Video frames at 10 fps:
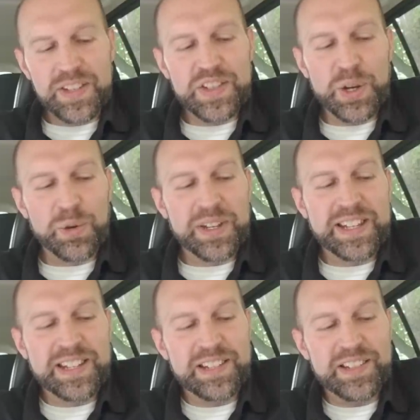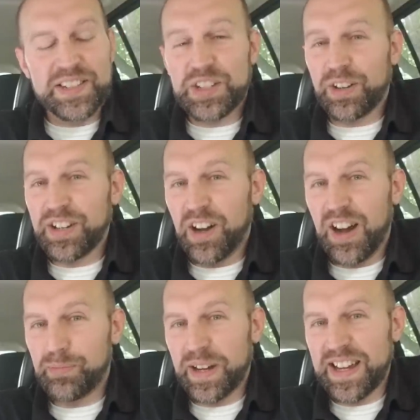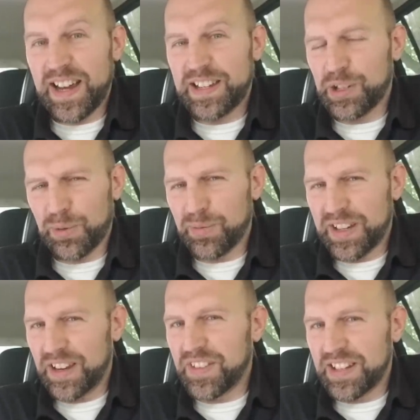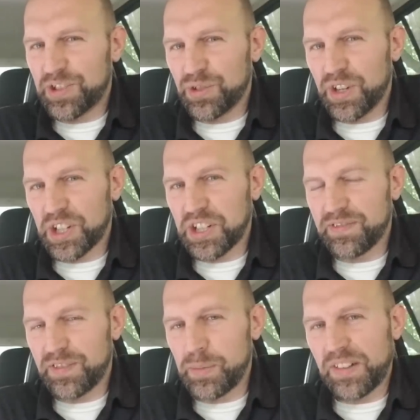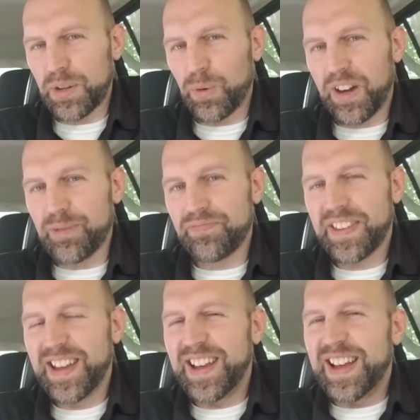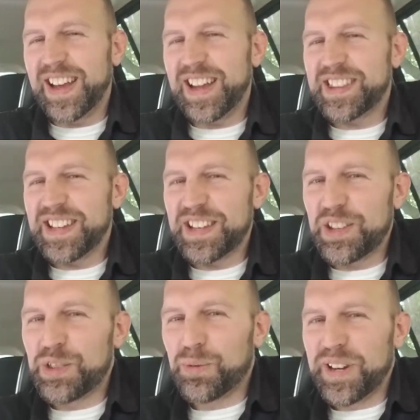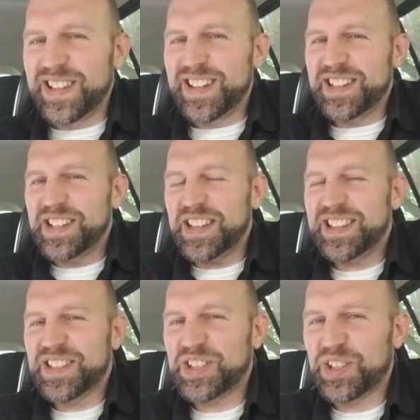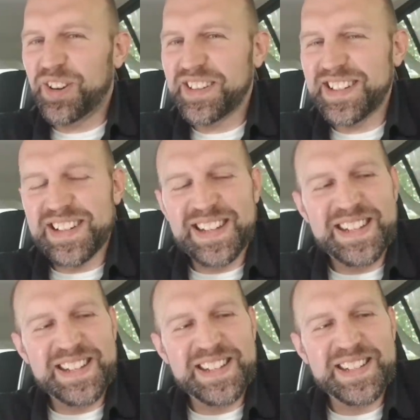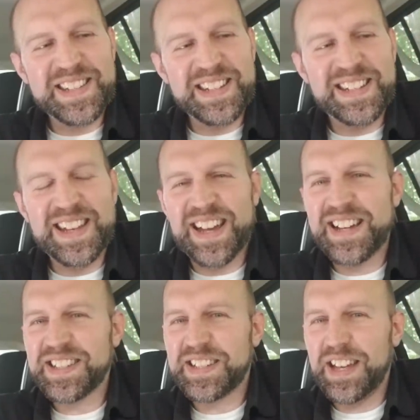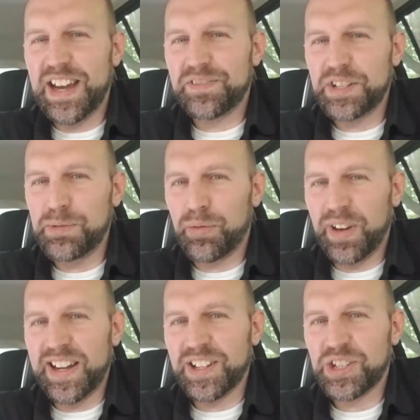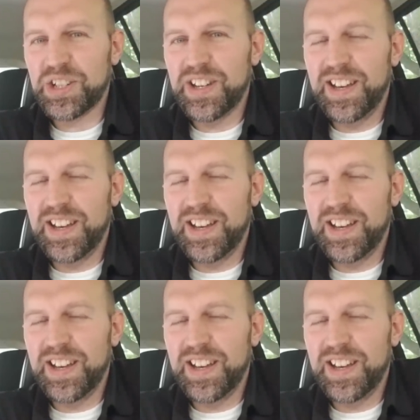So he started off by you know giving an introduction from everyone, and then the way that it started is he asked every branch